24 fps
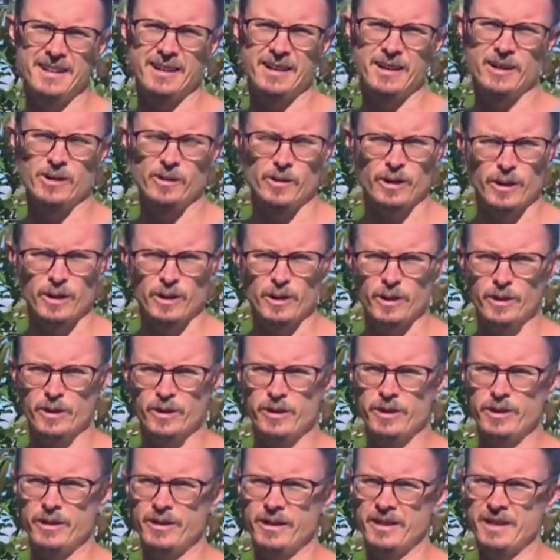
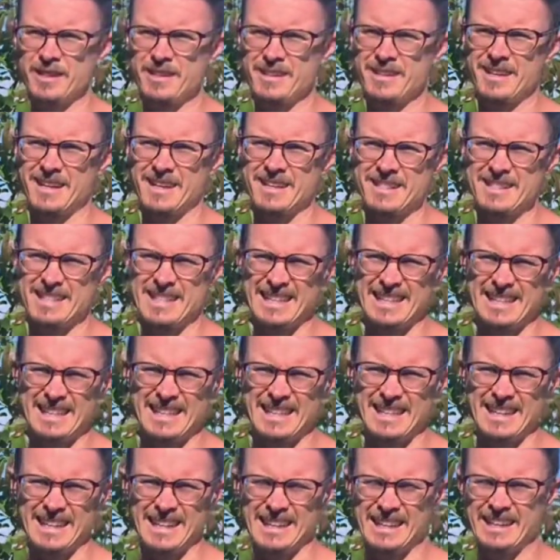growth, insects
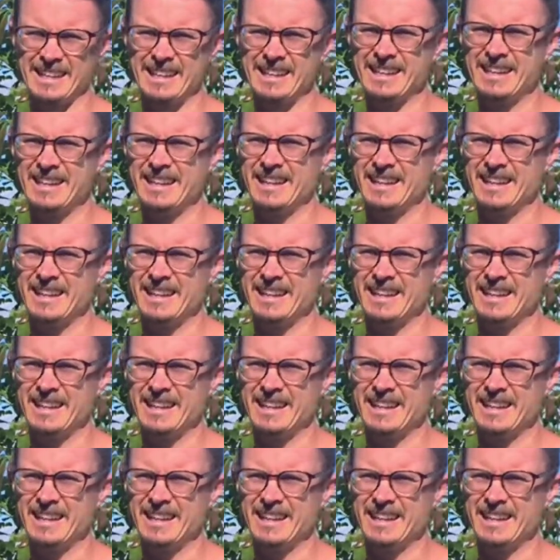eating,